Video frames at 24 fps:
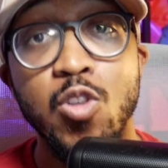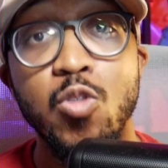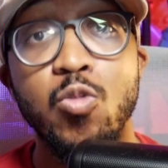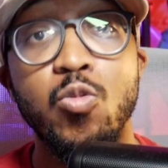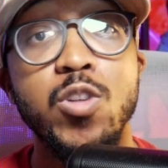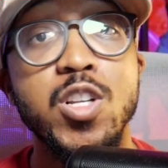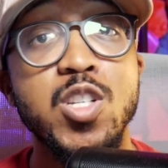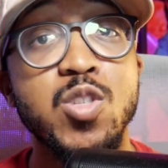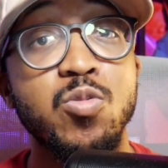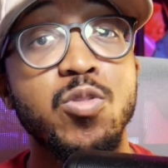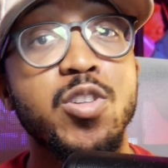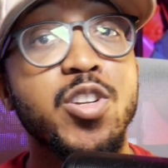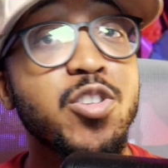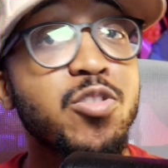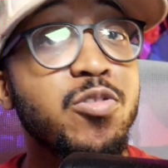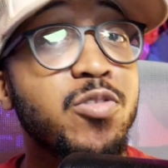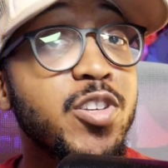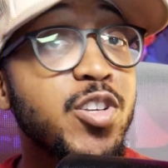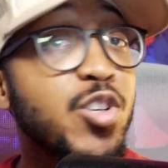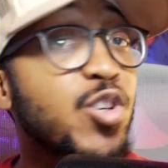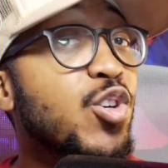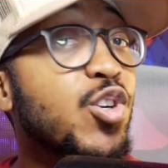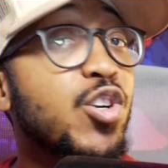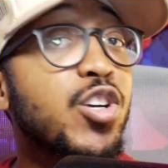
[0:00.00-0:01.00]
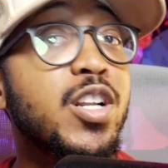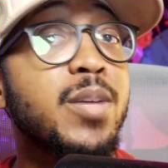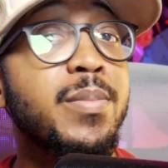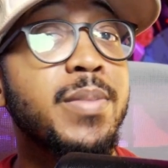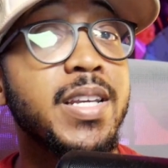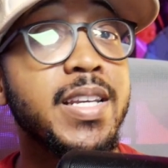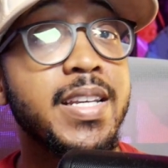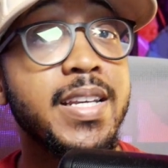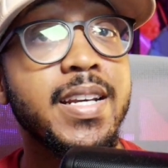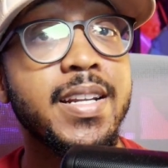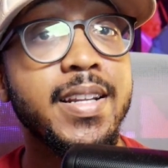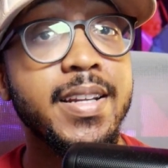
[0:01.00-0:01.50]
Which one you think you're going to
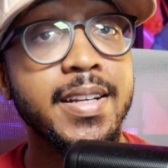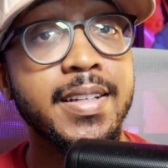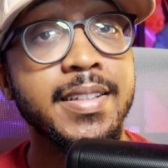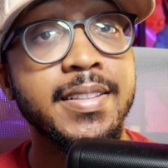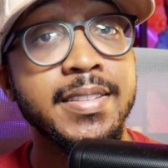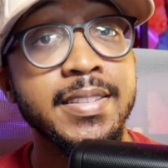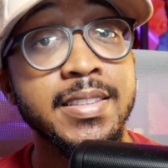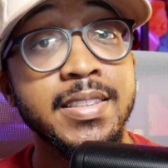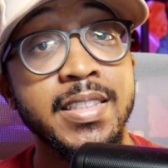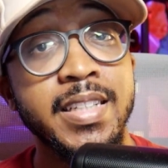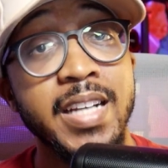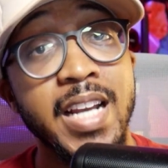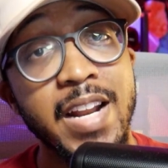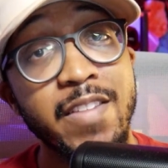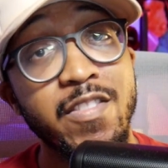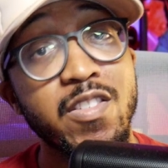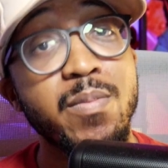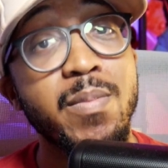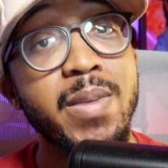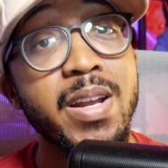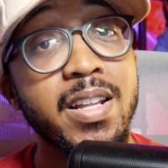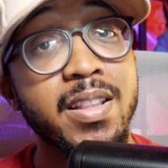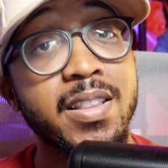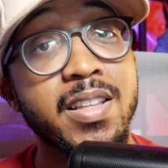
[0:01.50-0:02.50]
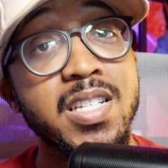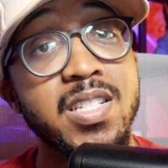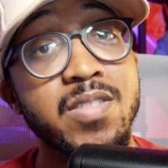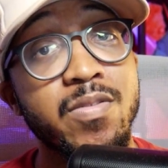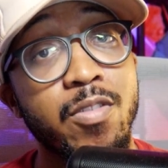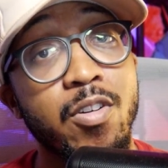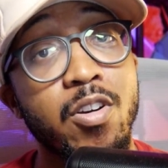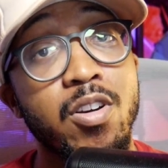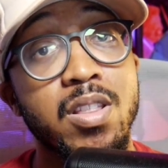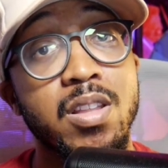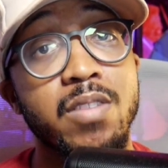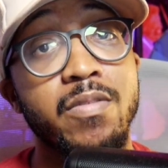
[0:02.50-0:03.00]
be getting? And if you made it this
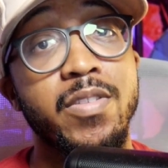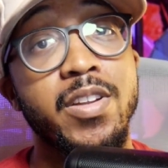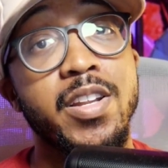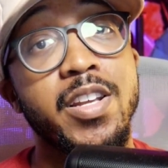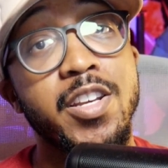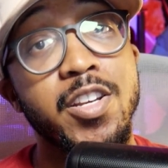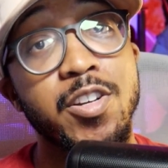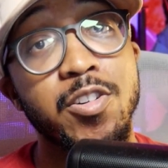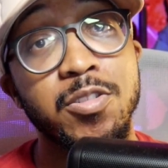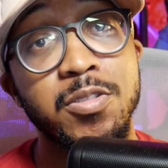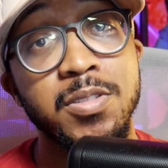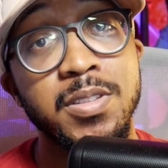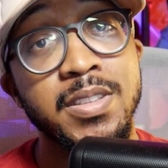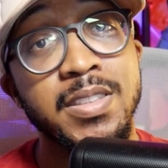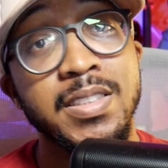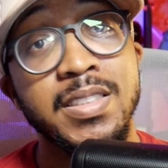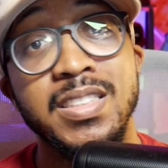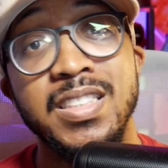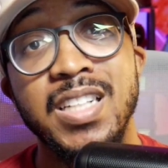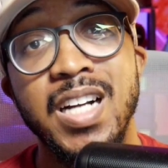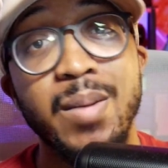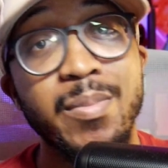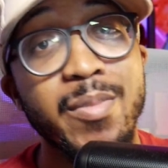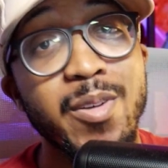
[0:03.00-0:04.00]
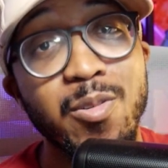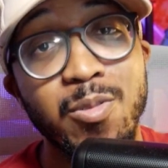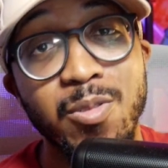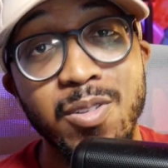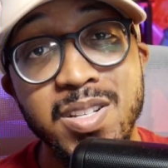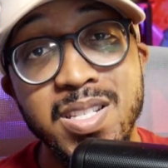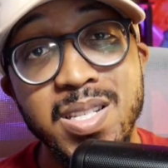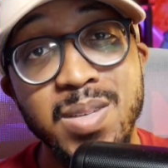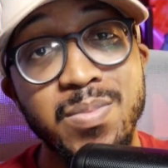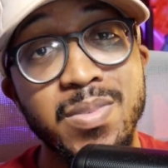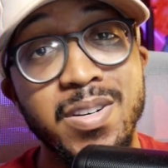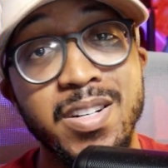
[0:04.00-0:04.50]
far in the video, comment
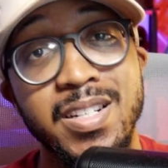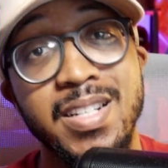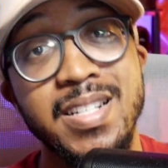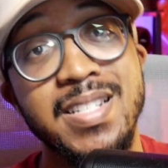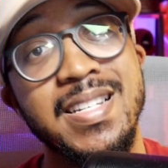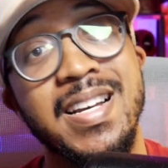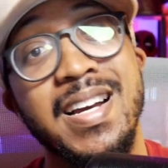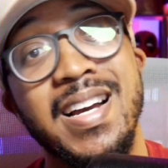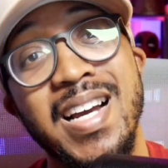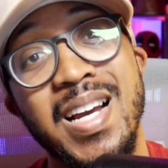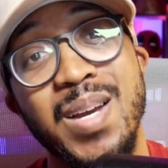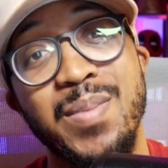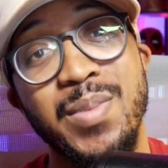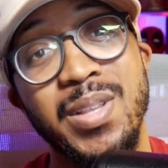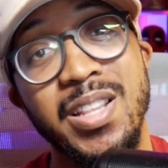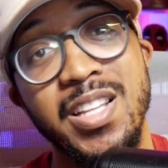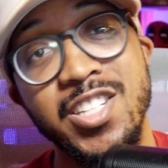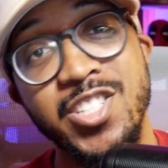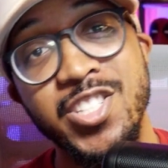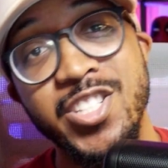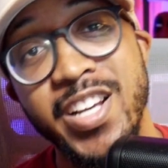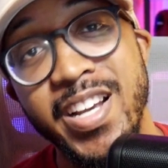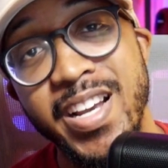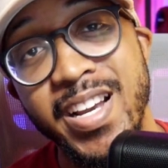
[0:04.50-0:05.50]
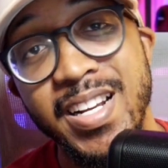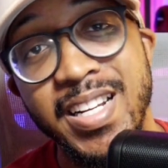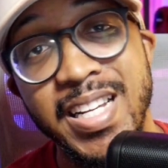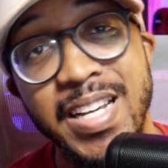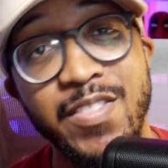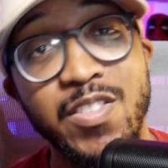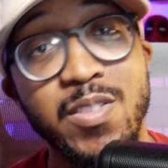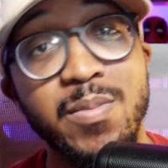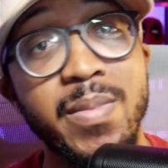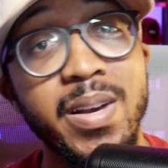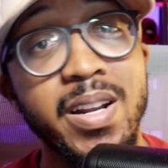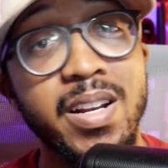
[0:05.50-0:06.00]
once upon a time in the chat.
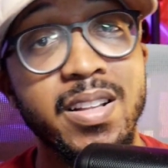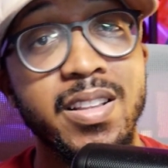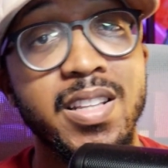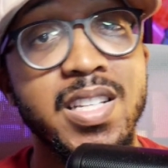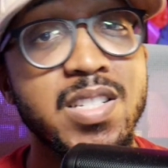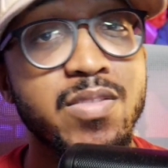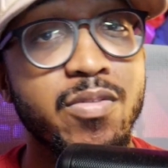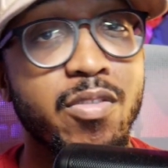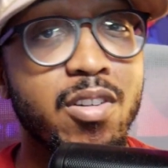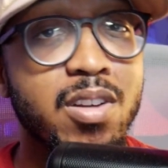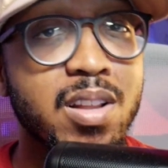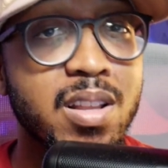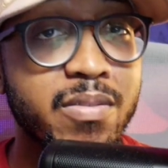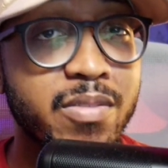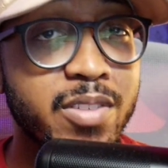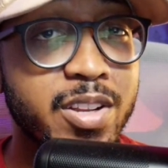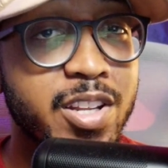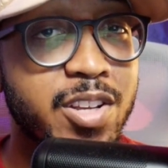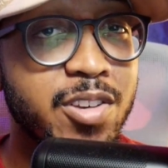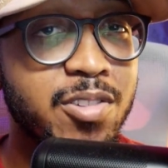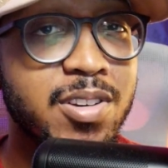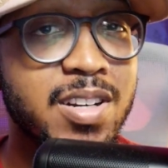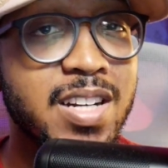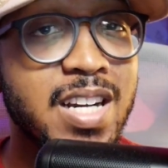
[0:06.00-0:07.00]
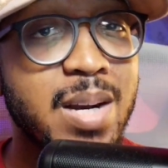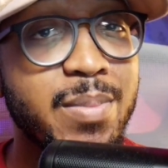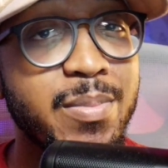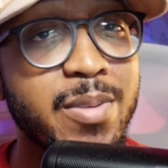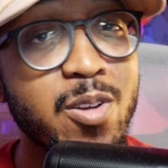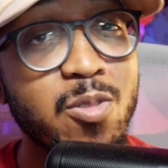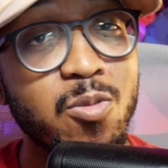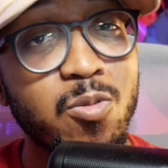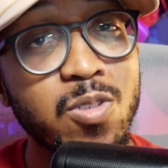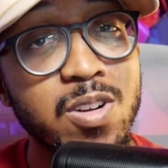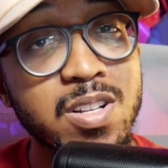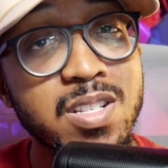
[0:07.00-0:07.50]
If you made it this far in the video,
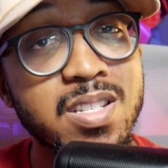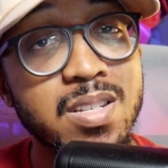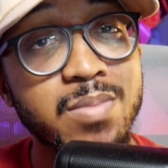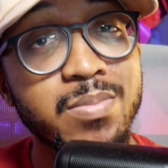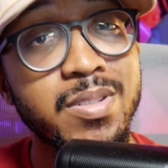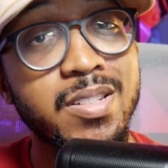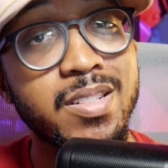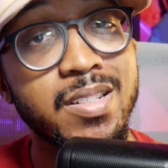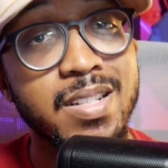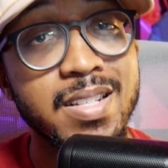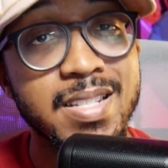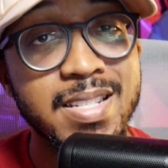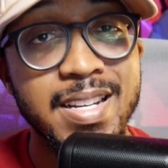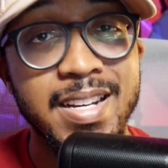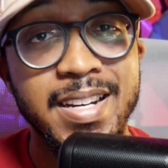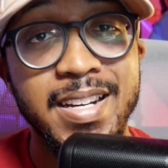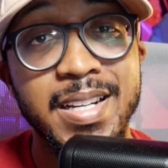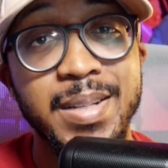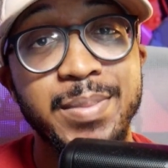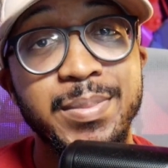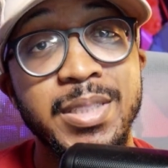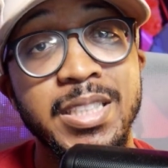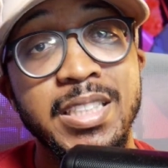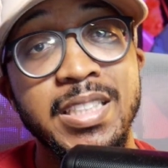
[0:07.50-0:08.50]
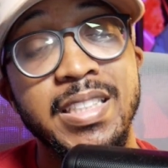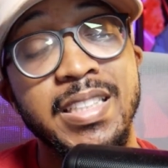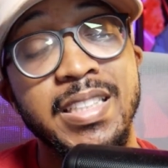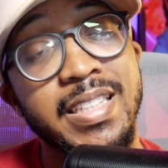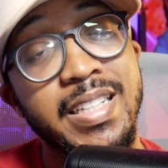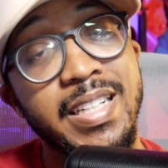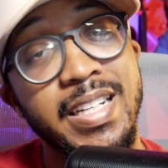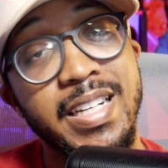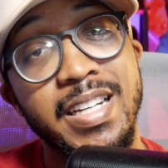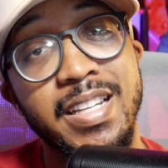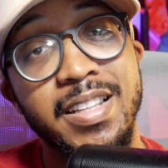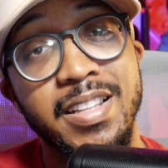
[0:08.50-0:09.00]
comment once upon a time
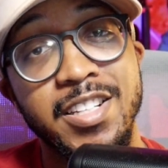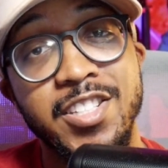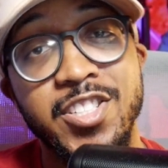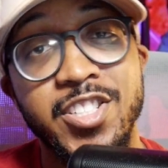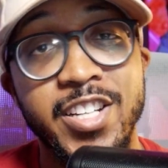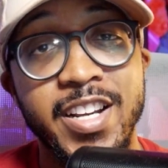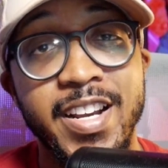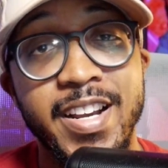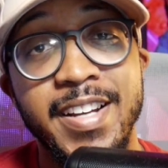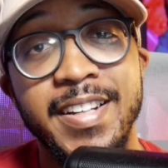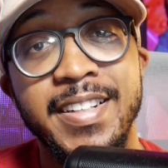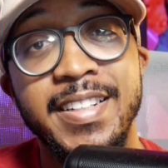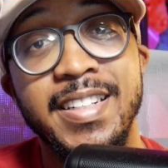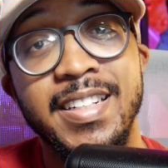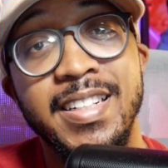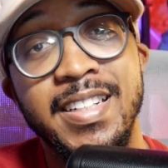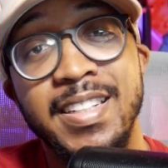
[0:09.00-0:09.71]
in the chat.